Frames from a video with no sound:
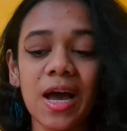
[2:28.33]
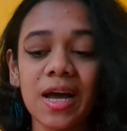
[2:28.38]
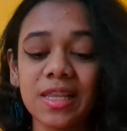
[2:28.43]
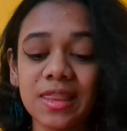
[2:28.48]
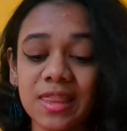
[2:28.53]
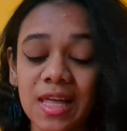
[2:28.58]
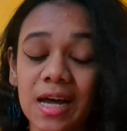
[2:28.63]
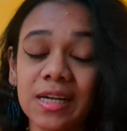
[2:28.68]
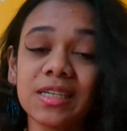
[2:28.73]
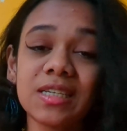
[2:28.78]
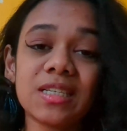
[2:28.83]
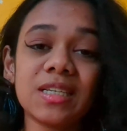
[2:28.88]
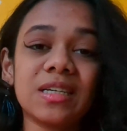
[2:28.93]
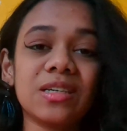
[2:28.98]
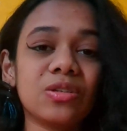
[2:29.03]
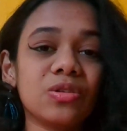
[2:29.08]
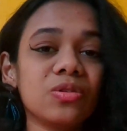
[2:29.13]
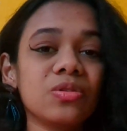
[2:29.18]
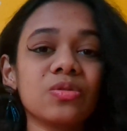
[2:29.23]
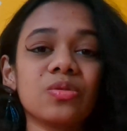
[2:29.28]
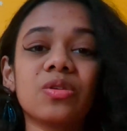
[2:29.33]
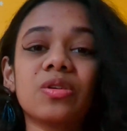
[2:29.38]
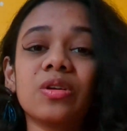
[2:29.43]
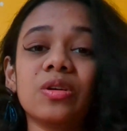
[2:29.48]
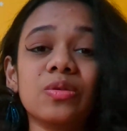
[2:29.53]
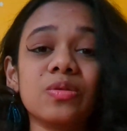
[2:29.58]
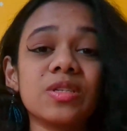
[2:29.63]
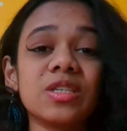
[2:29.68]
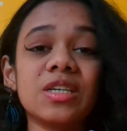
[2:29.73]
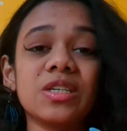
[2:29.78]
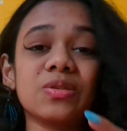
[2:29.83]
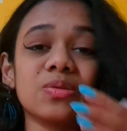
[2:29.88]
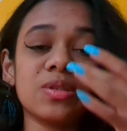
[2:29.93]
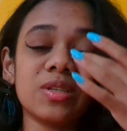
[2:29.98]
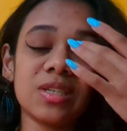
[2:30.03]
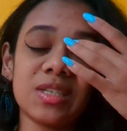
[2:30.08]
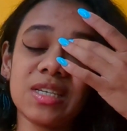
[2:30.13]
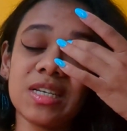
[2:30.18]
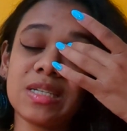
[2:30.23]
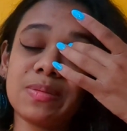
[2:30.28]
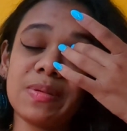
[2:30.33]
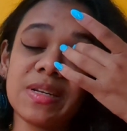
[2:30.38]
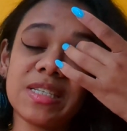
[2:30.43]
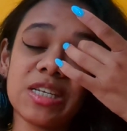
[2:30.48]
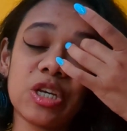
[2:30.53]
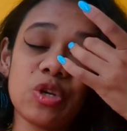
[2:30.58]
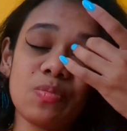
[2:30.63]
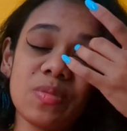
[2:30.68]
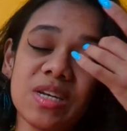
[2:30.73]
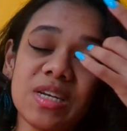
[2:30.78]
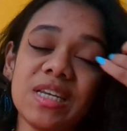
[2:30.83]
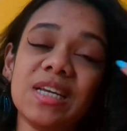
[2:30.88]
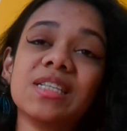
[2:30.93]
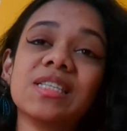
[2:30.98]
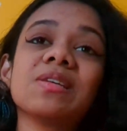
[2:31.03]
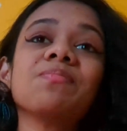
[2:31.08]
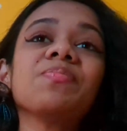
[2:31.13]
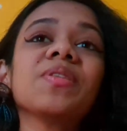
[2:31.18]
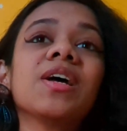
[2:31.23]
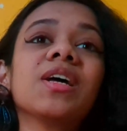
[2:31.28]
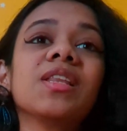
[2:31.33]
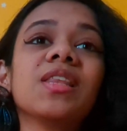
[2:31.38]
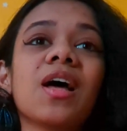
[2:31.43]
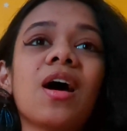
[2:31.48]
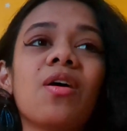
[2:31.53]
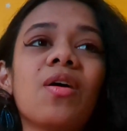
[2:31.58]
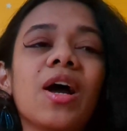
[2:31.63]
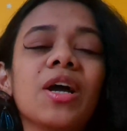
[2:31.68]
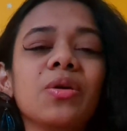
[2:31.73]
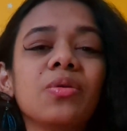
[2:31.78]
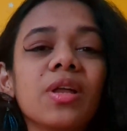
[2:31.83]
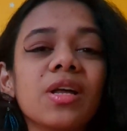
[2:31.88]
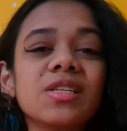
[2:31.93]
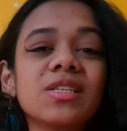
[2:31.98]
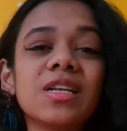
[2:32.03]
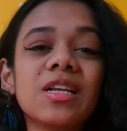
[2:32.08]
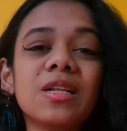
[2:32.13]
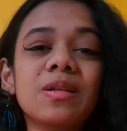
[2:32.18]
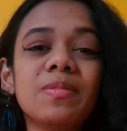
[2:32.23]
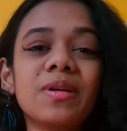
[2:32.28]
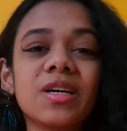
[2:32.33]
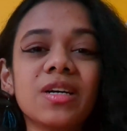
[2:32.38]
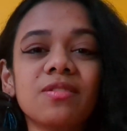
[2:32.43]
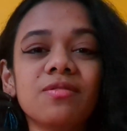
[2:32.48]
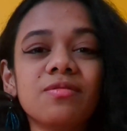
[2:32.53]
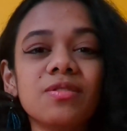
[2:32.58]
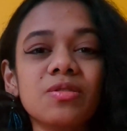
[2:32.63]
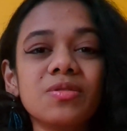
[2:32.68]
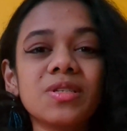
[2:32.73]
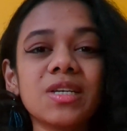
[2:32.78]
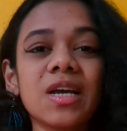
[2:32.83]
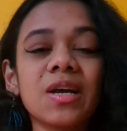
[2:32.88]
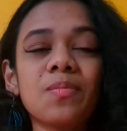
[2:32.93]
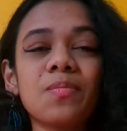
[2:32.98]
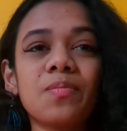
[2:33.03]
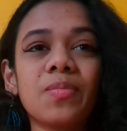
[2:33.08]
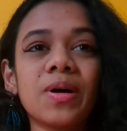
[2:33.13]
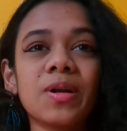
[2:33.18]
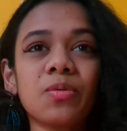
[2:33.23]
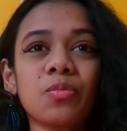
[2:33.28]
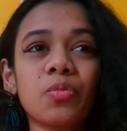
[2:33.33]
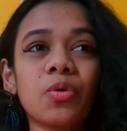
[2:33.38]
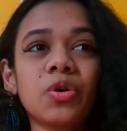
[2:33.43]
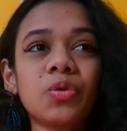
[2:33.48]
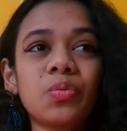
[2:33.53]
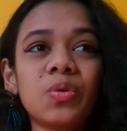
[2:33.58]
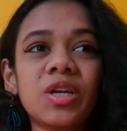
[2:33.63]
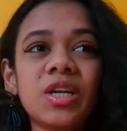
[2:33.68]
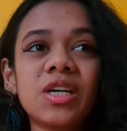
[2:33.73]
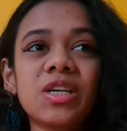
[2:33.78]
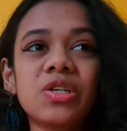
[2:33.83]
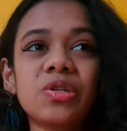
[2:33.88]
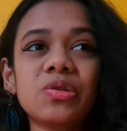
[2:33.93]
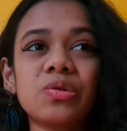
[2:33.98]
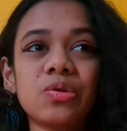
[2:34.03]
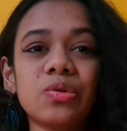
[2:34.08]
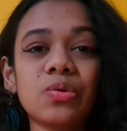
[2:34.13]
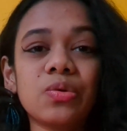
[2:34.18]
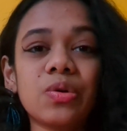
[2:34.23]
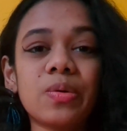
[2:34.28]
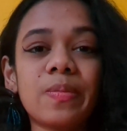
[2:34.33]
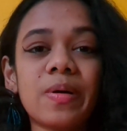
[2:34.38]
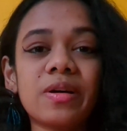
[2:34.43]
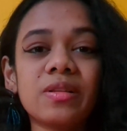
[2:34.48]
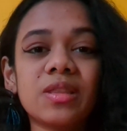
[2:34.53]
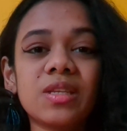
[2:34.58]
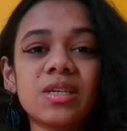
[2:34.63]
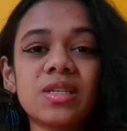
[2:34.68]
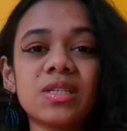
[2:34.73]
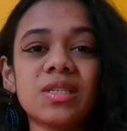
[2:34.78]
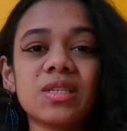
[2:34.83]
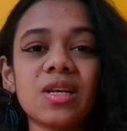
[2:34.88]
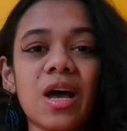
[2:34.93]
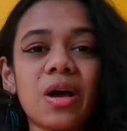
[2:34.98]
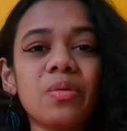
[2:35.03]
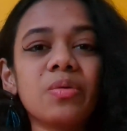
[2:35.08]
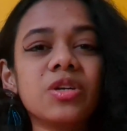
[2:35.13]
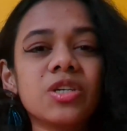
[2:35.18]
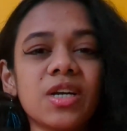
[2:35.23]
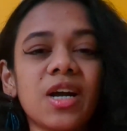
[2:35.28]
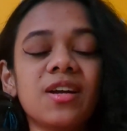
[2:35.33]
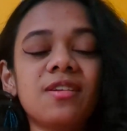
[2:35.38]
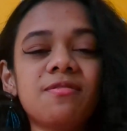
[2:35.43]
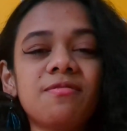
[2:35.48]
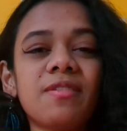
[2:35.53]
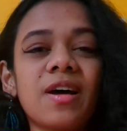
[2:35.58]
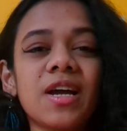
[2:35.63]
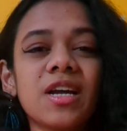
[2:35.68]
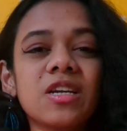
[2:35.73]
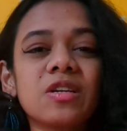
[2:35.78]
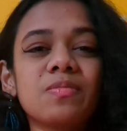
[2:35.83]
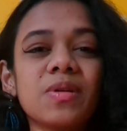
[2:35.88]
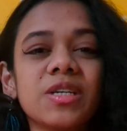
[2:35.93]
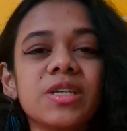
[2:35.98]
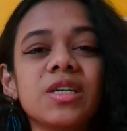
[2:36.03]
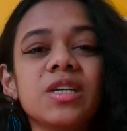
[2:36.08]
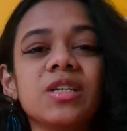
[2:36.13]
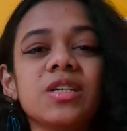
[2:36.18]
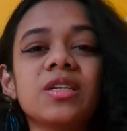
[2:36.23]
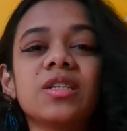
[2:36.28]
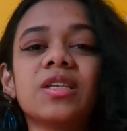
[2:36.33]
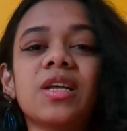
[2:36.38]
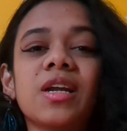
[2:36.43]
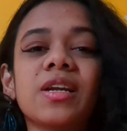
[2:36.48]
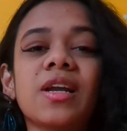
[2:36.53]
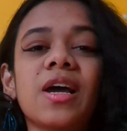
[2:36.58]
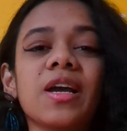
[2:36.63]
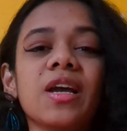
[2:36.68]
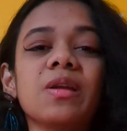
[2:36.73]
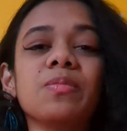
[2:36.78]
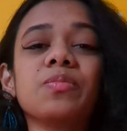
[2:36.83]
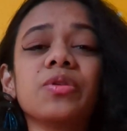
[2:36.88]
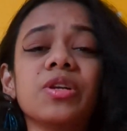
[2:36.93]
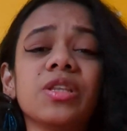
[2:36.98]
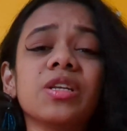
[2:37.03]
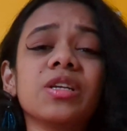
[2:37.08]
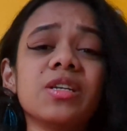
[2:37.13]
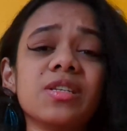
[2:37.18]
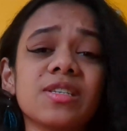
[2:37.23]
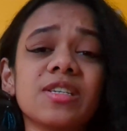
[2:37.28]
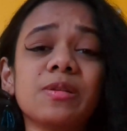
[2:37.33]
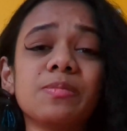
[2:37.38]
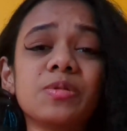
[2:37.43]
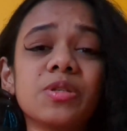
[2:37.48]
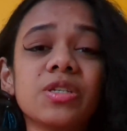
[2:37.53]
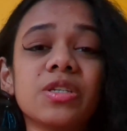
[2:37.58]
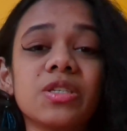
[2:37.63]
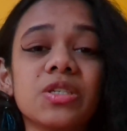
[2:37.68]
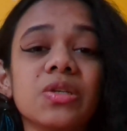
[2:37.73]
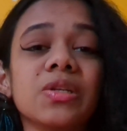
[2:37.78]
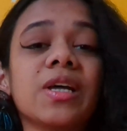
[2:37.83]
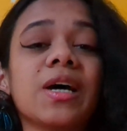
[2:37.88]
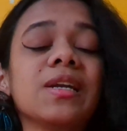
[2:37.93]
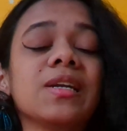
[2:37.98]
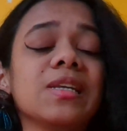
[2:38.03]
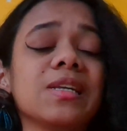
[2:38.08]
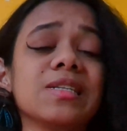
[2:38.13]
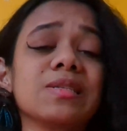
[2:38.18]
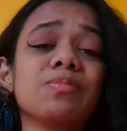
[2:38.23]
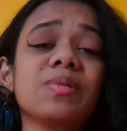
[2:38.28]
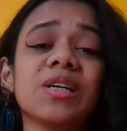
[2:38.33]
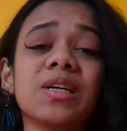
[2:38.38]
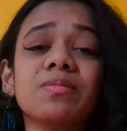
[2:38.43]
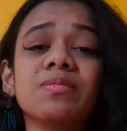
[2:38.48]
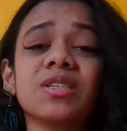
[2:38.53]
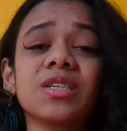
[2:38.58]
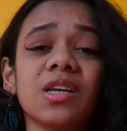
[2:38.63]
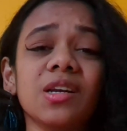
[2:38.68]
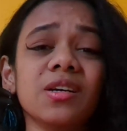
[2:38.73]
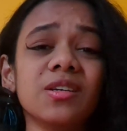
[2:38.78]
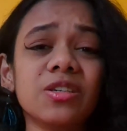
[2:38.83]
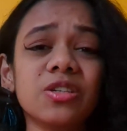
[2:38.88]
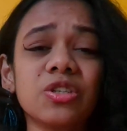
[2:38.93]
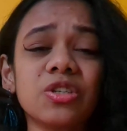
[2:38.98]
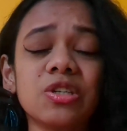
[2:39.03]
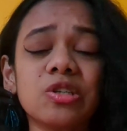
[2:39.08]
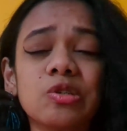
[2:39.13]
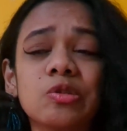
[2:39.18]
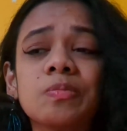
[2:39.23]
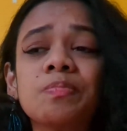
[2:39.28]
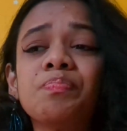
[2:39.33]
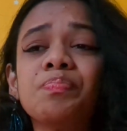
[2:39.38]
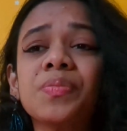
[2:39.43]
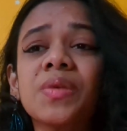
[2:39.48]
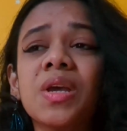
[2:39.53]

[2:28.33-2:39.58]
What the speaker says: that is linked to closely to the six basic human needs. Now, I know that's a little bit confusing, but what we need to know about this, I will try to find material that I can put in the description so that this becomes clearer to you.